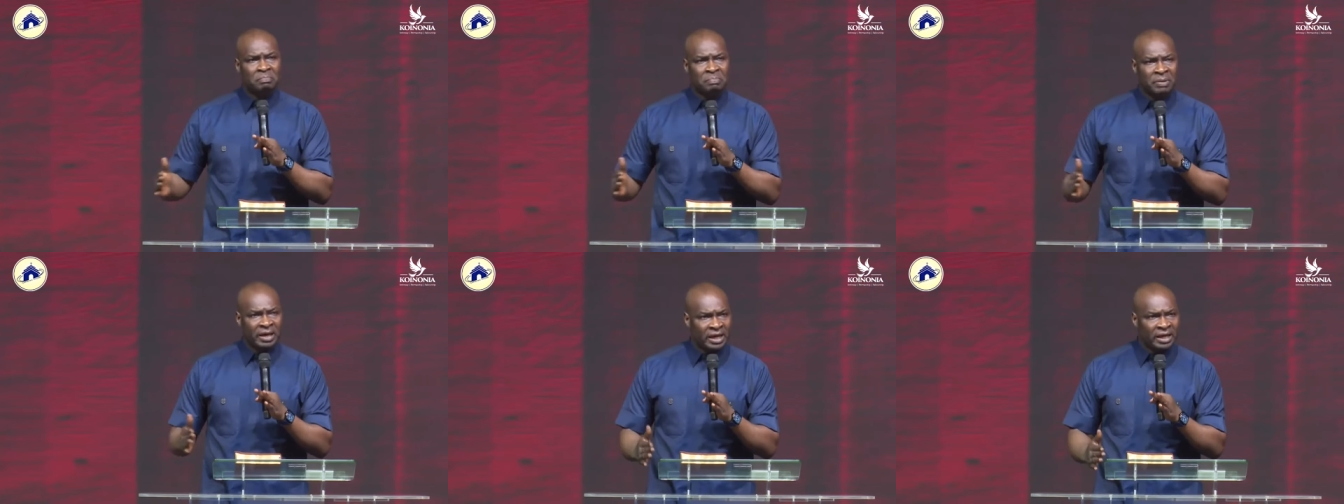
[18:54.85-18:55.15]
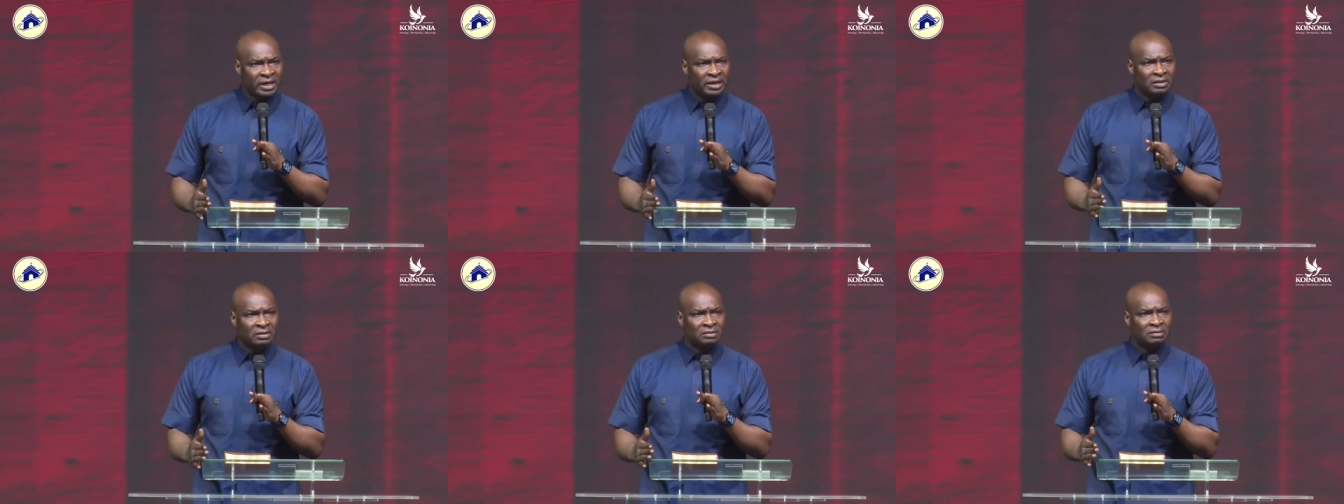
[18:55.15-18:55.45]

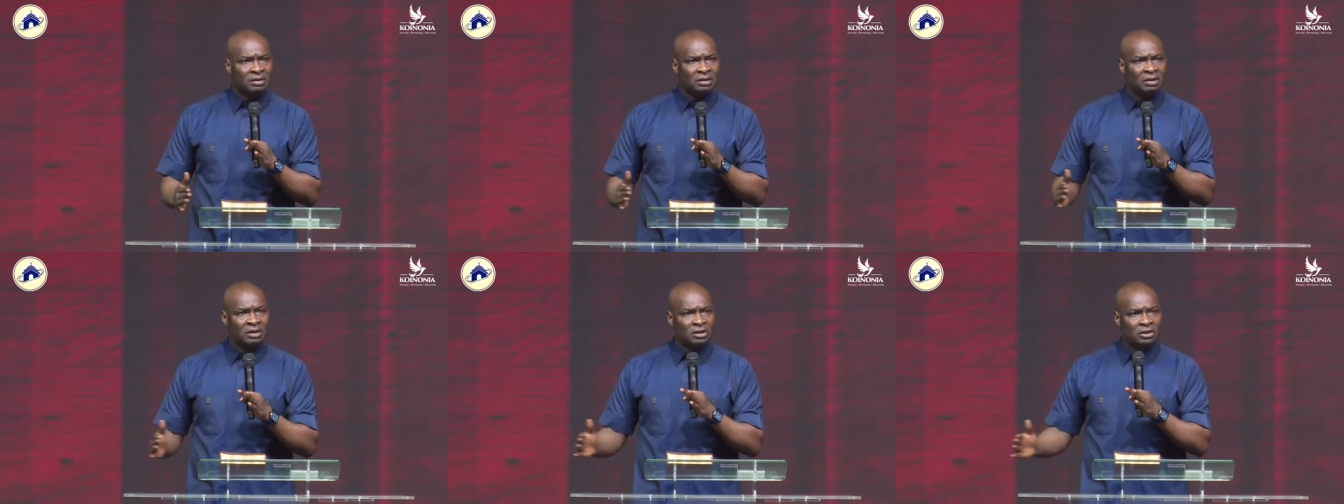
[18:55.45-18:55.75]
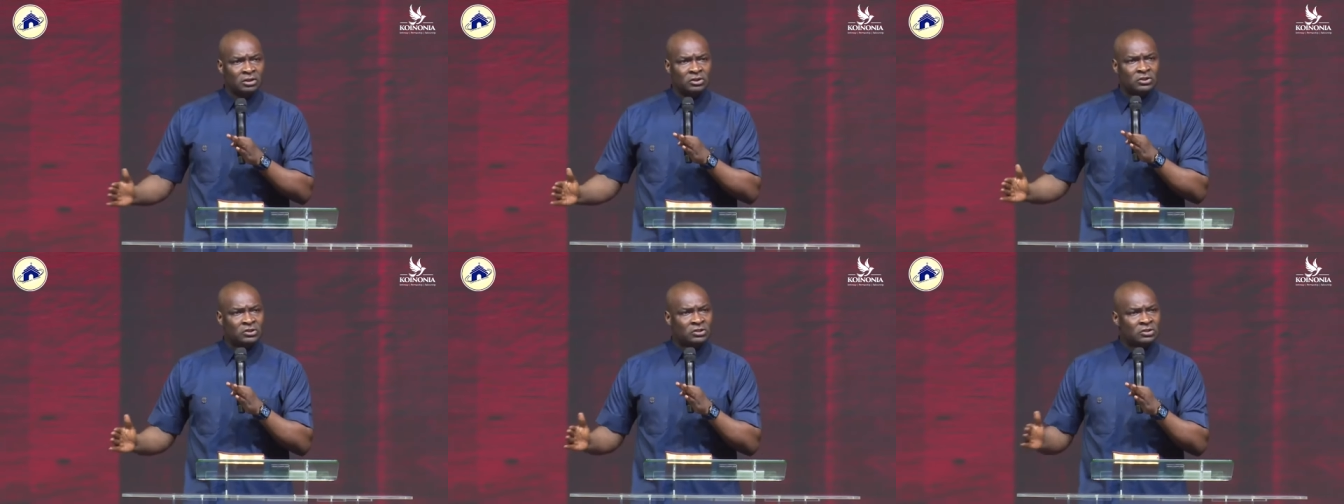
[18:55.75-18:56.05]
pain,
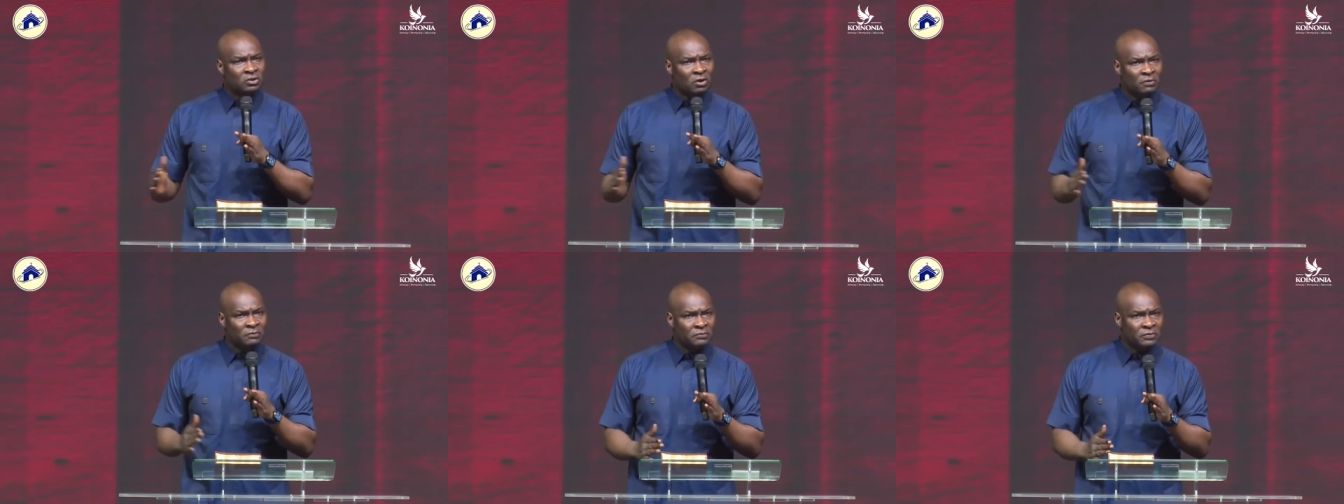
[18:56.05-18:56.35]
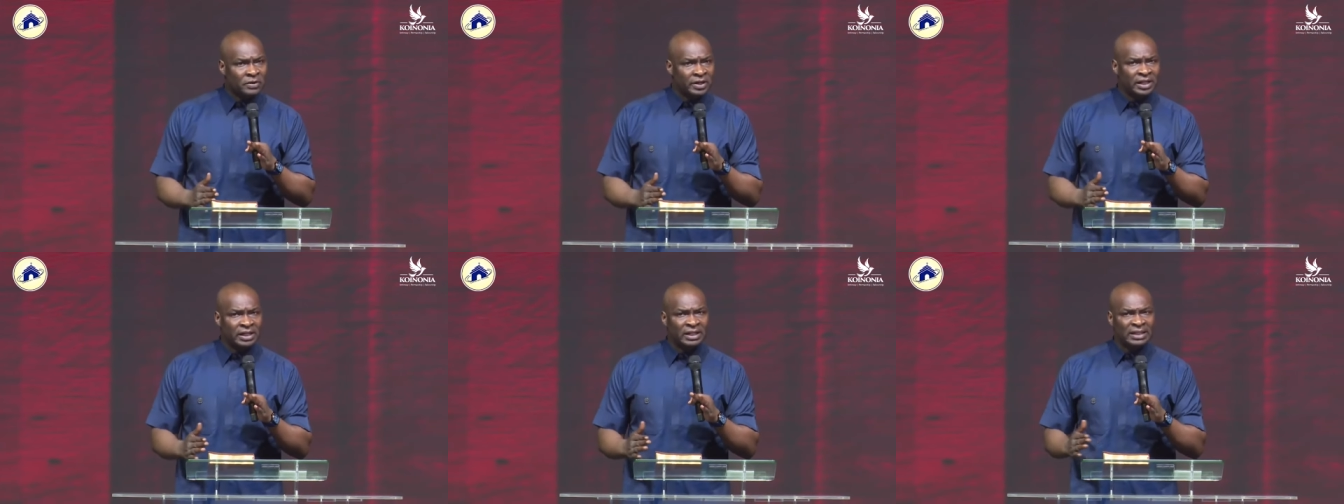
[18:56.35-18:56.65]

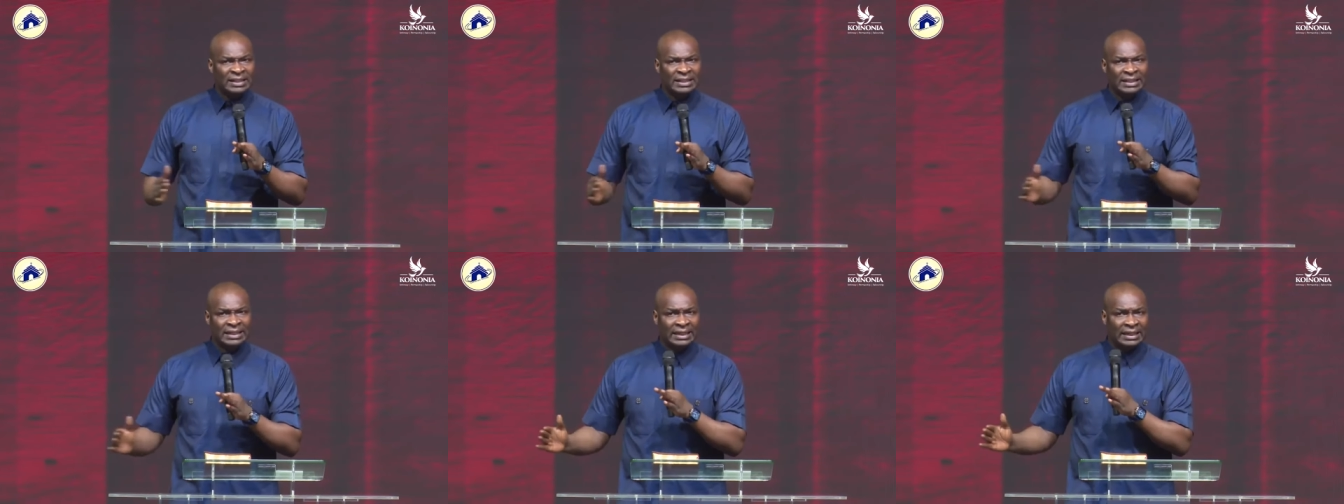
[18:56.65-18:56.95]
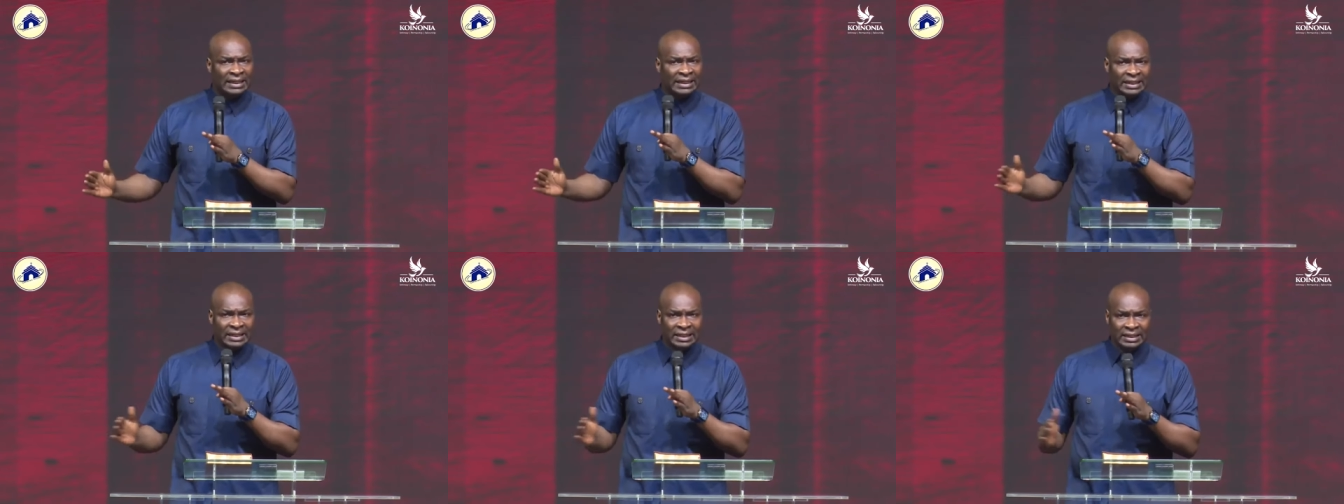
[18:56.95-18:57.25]
suffering,
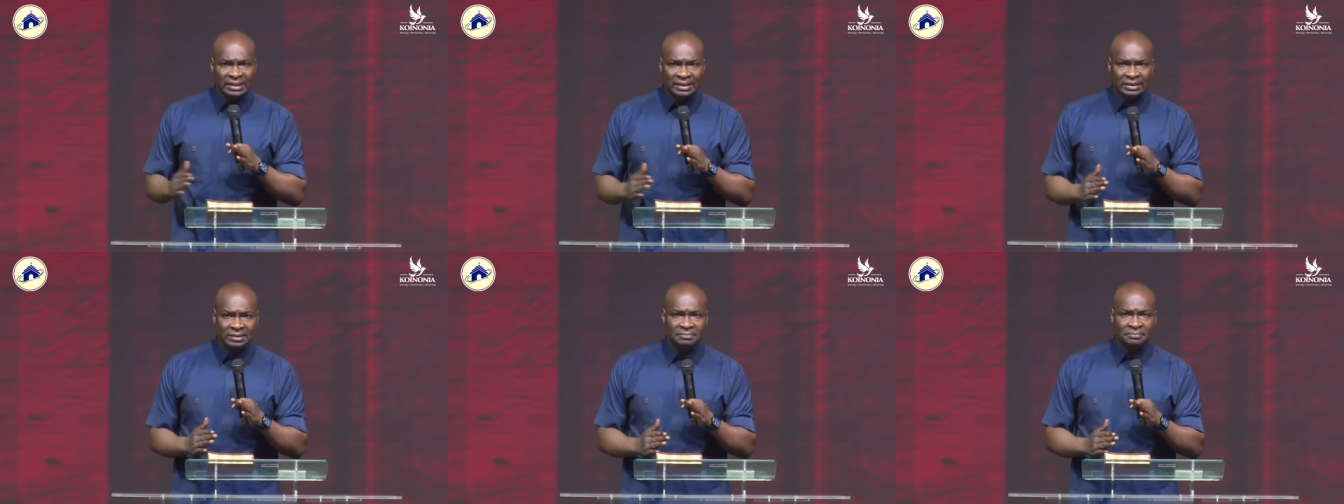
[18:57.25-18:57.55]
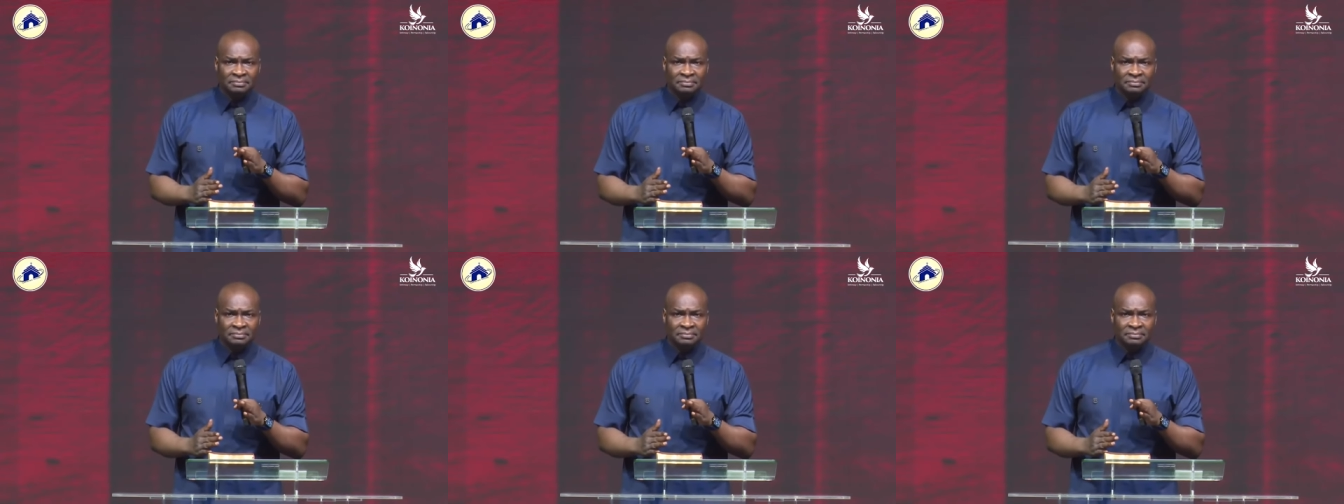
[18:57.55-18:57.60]
need,